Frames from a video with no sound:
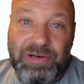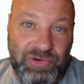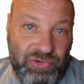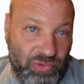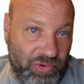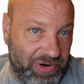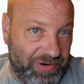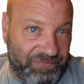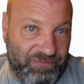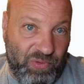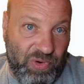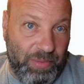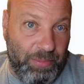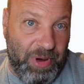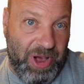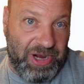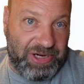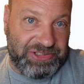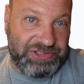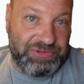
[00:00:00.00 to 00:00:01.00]

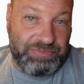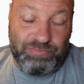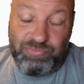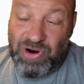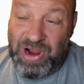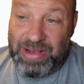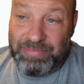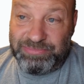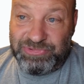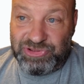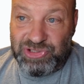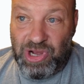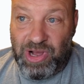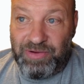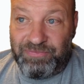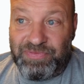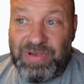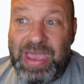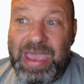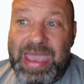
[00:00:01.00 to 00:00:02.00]
$204, problem
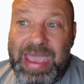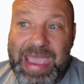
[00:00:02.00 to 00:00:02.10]
solved.